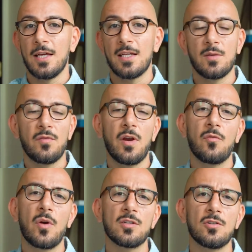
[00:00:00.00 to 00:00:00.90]
in some very
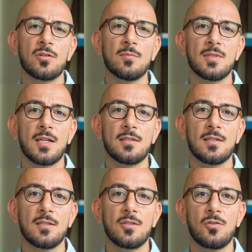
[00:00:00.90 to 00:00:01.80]
rare
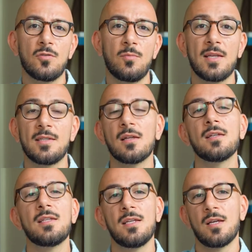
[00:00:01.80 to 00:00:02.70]
circumstances to
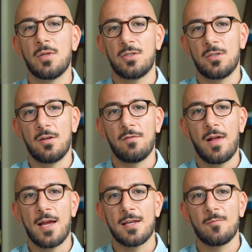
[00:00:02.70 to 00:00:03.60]
basically decommission a
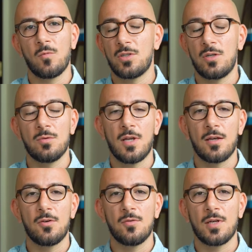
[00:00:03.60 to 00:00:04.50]
flag, which he was
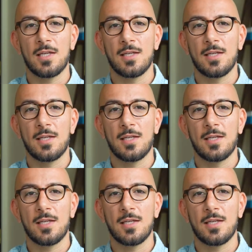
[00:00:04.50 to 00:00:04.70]
not doing.